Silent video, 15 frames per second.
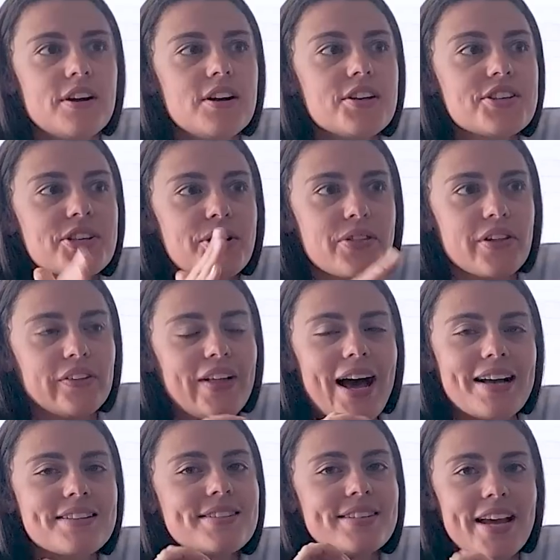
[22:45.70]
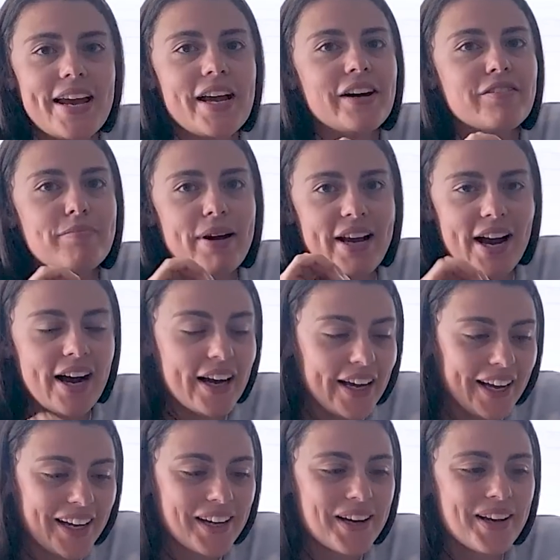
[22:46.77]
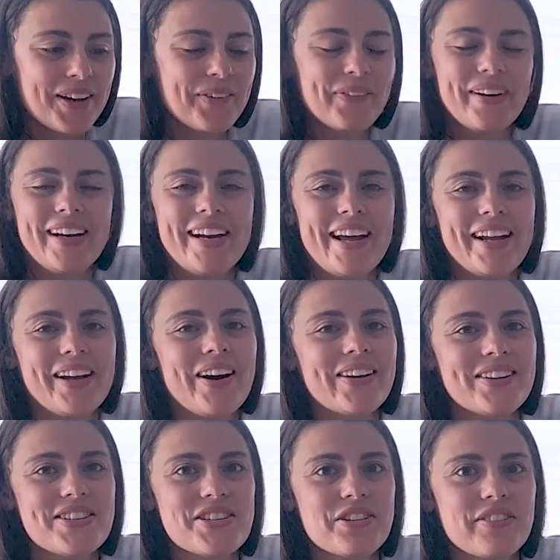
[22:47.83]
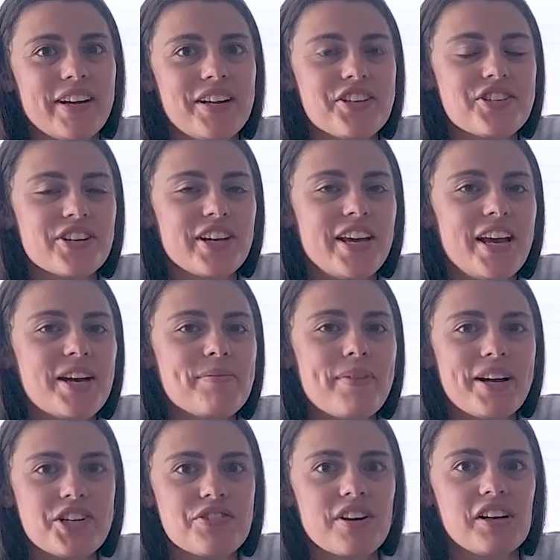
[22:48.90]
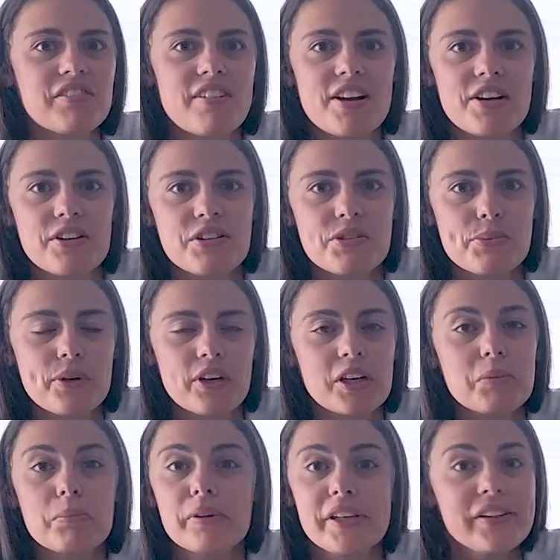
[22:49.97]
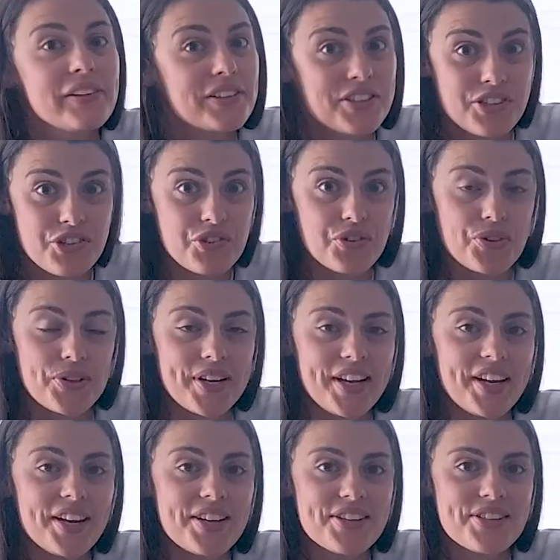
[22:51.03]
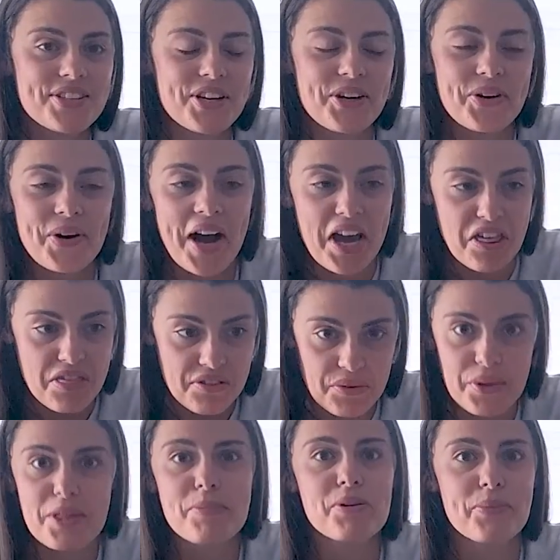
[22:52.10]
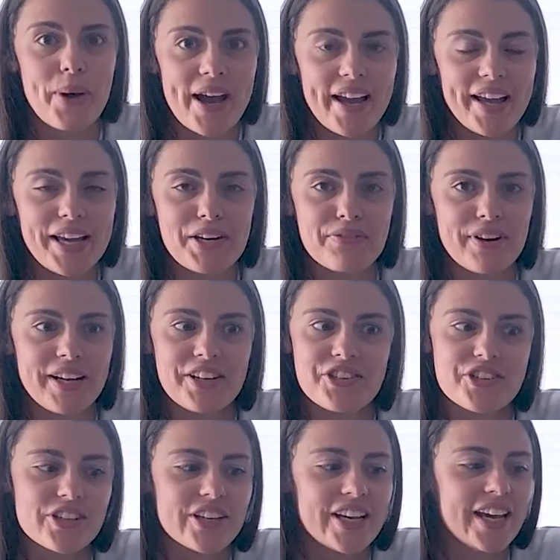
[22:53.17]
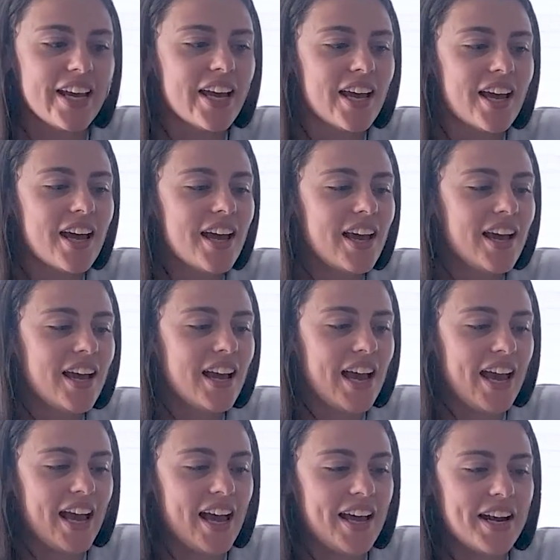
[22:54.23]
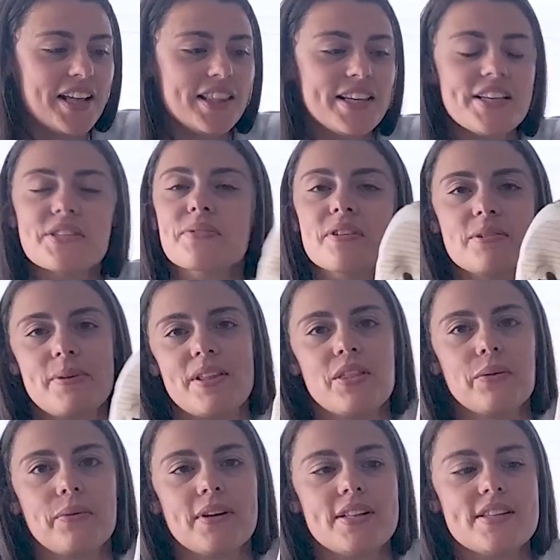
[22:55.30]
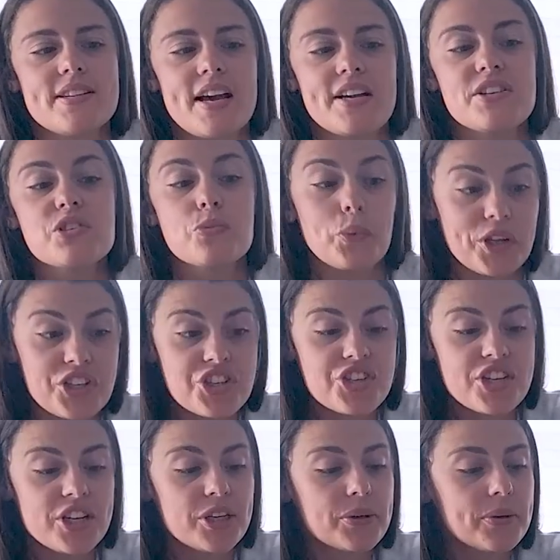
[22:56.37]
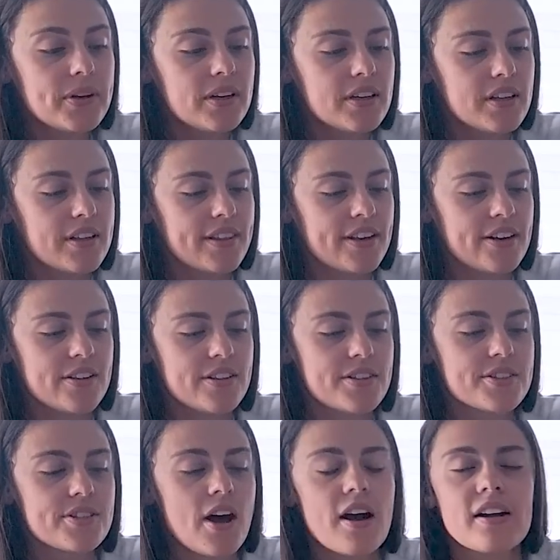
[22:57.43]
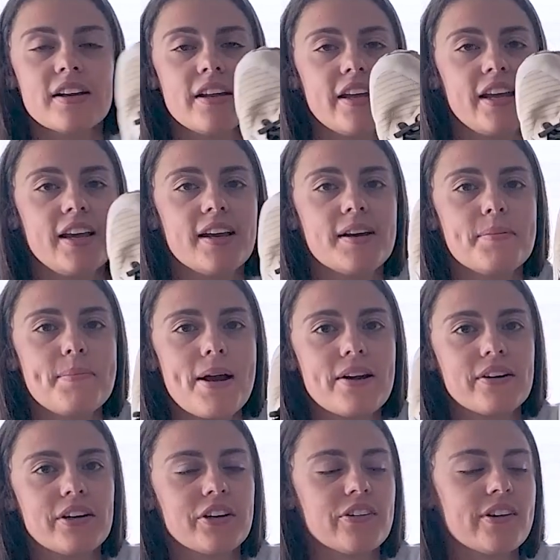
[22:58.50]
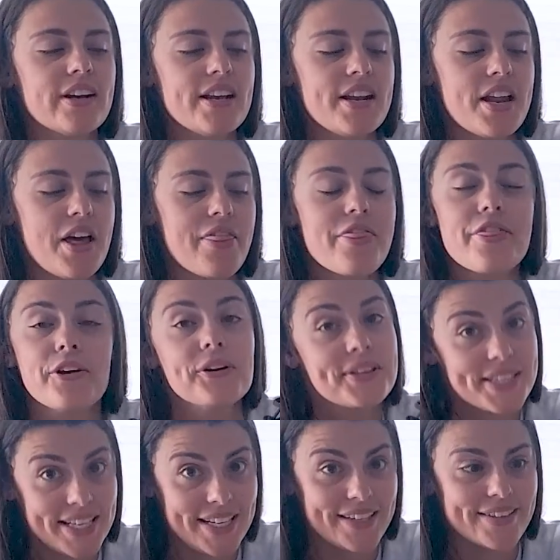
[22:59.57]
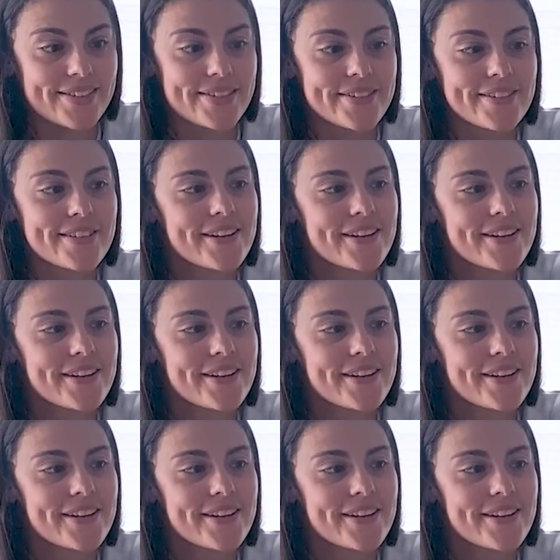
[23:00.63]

So the last day of my hike, when I got into Rangeley, my trail runners were completely destroyed. So I threw them away in Rangeley, and these would have been the ones I switched to. They're the Saucony Peregrine 13s.